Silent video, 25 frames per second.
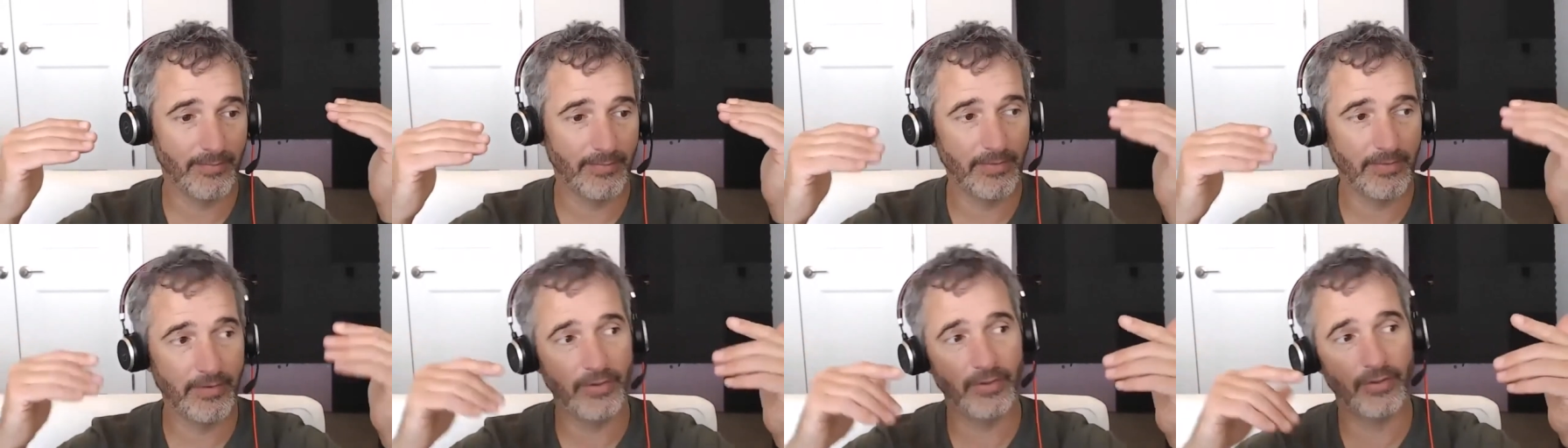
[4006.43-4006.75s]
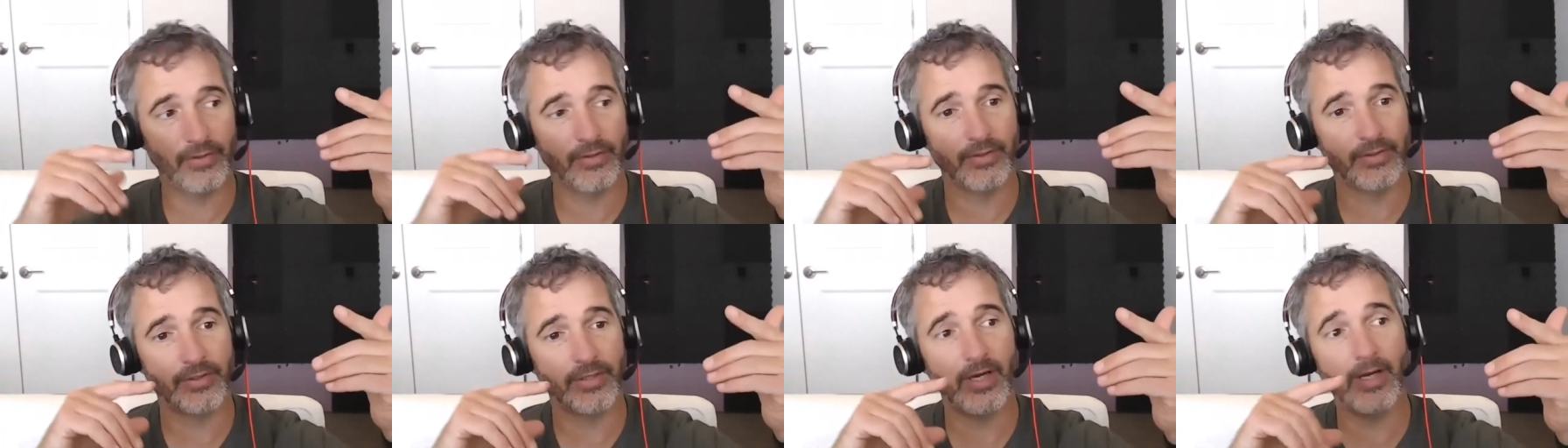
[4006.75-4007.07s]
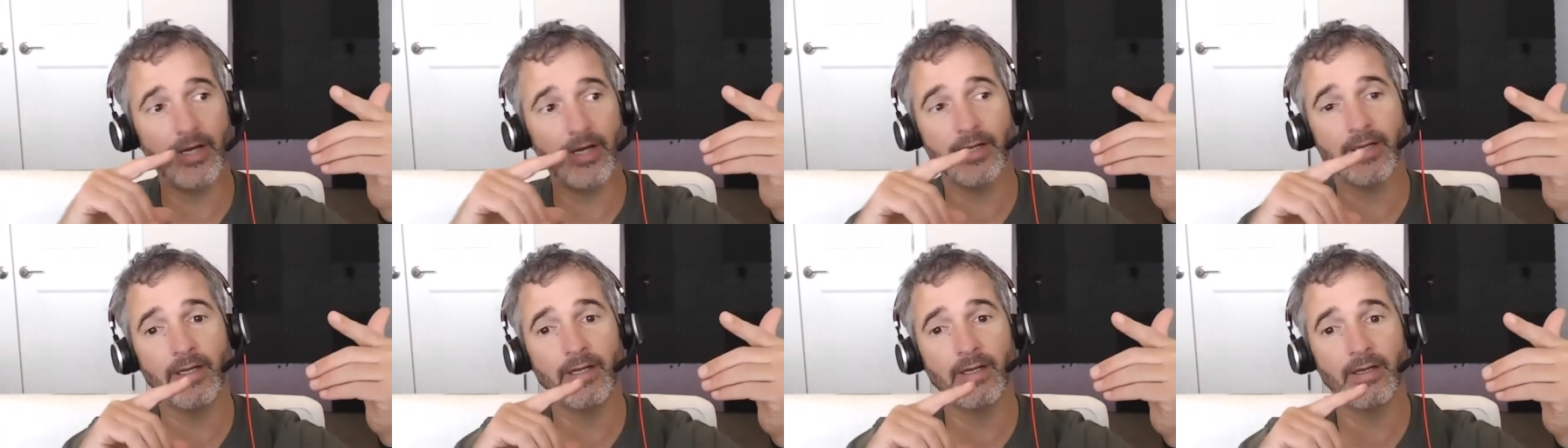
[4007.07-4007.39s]
You're
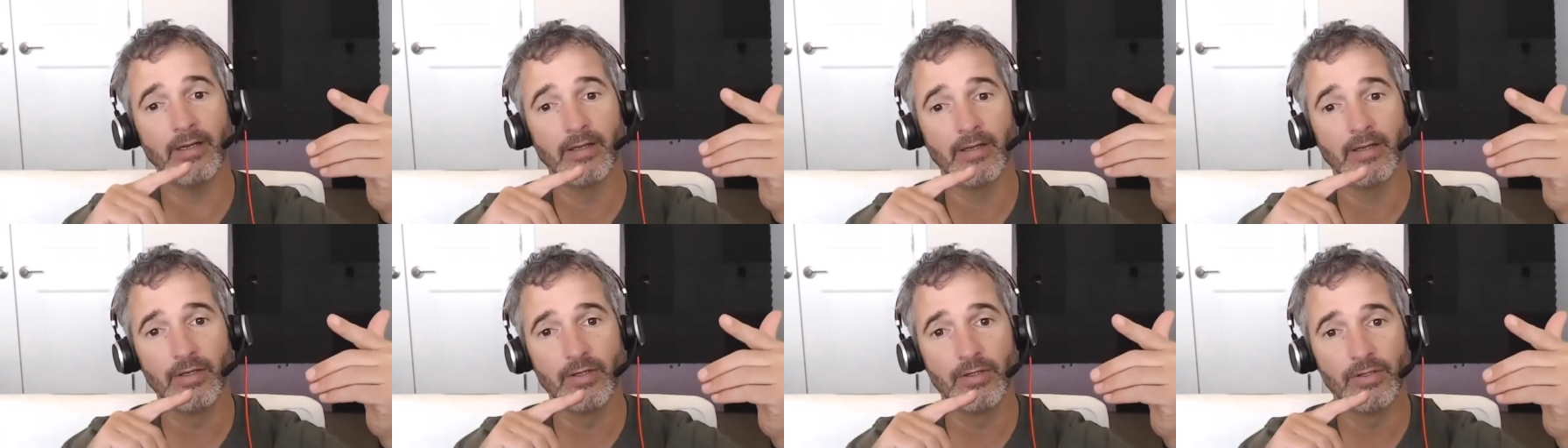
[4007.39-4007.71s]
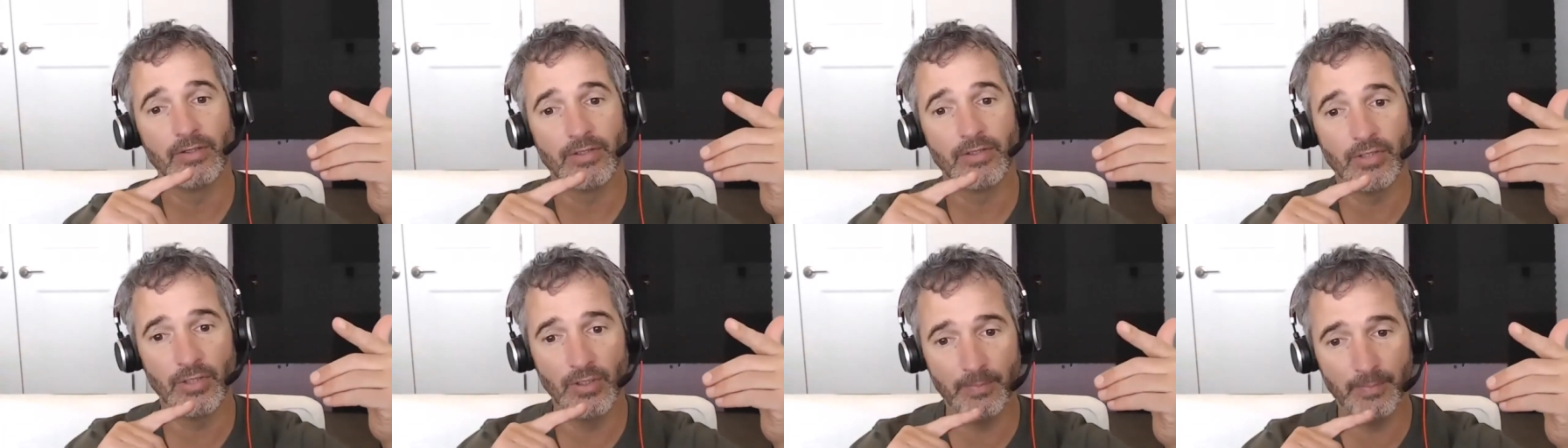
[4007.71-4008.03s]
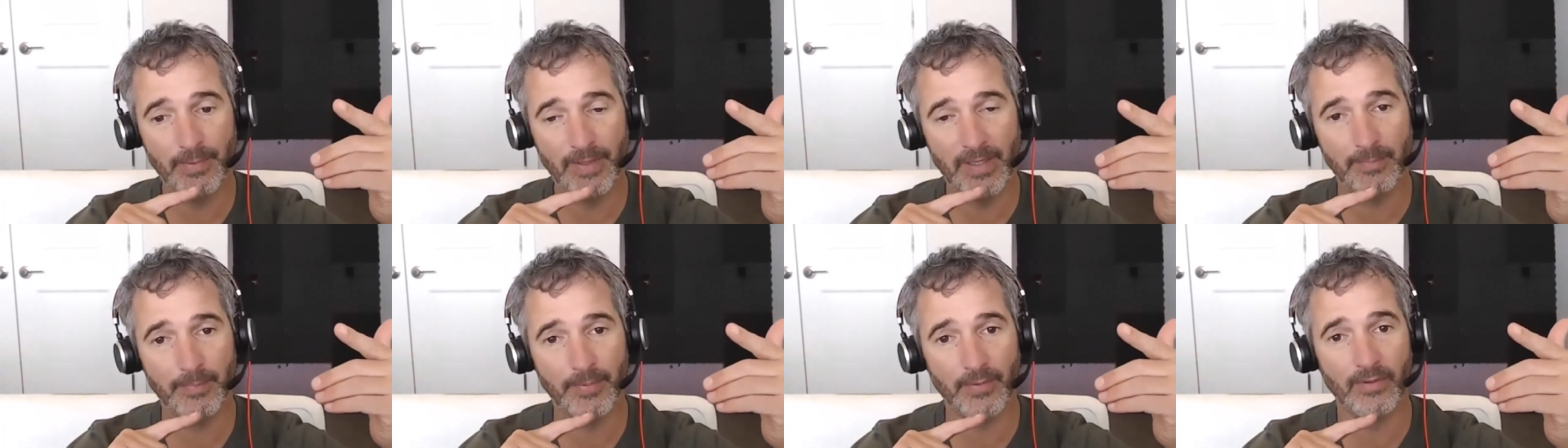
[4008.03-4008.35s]
talking to
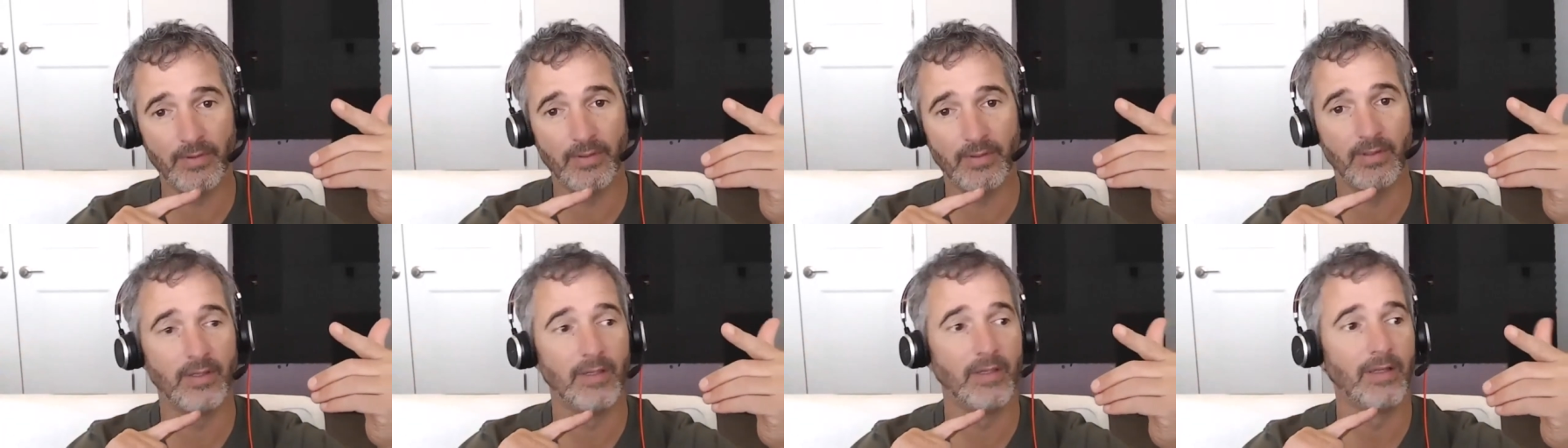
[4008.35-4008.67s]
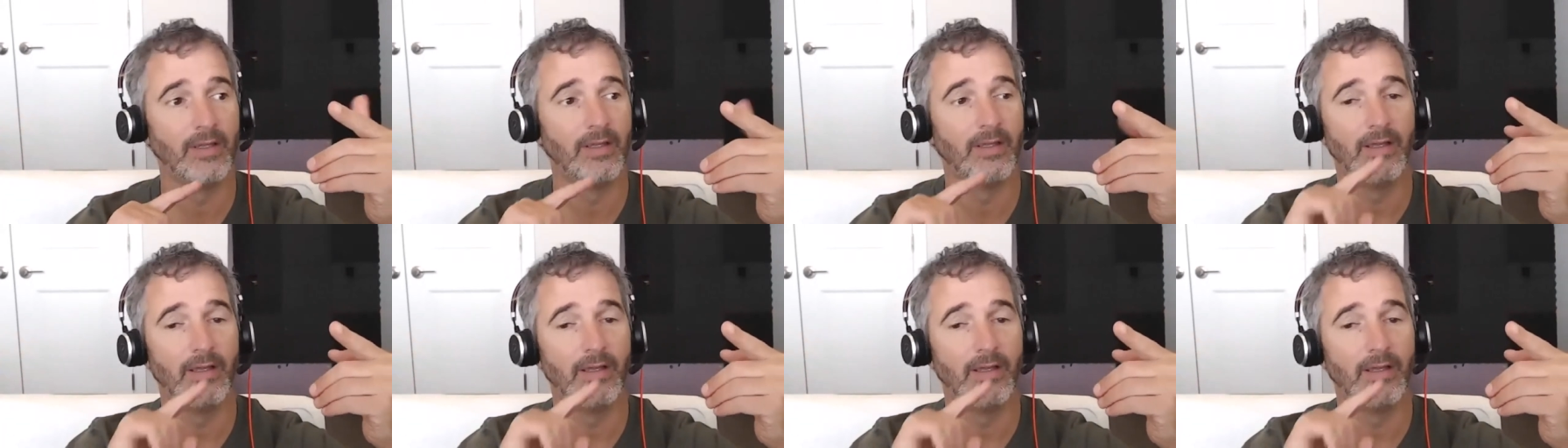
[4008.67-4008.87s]
people